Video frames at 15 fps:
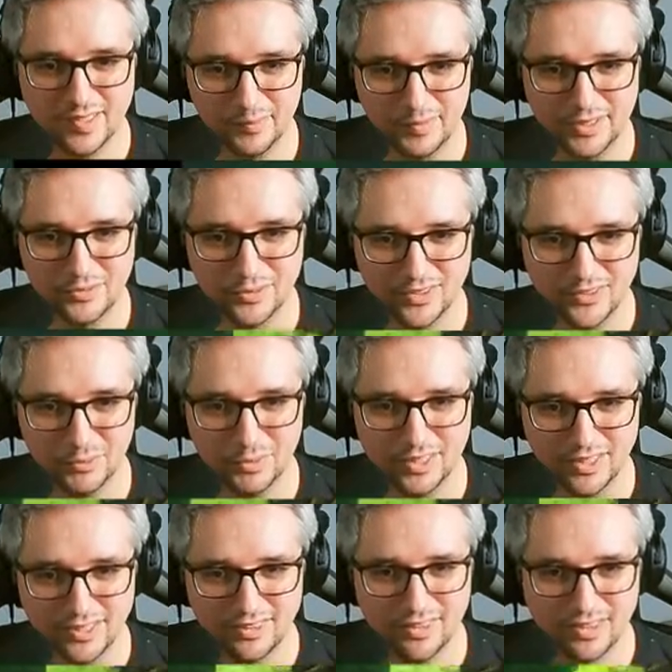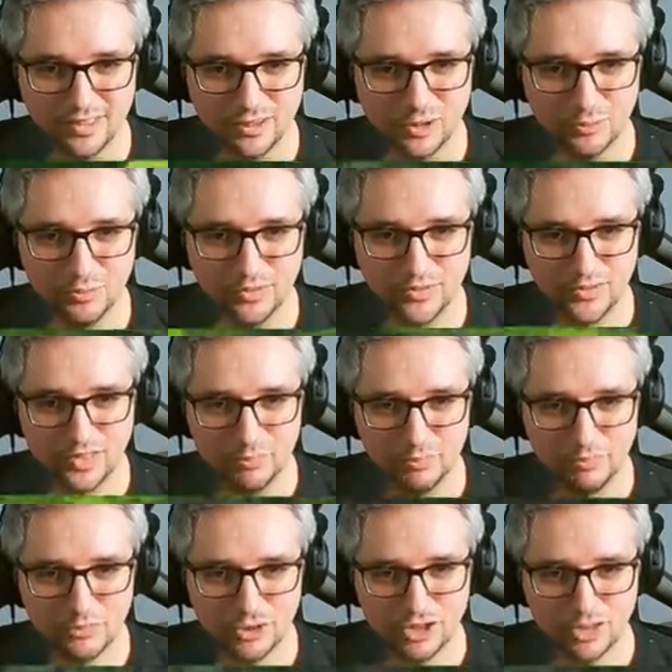time I do this bit, I think hop, skip,
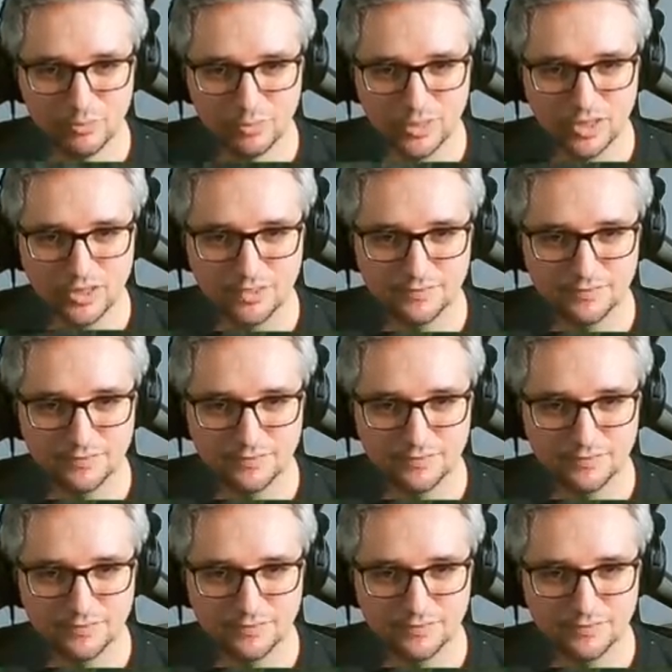jump.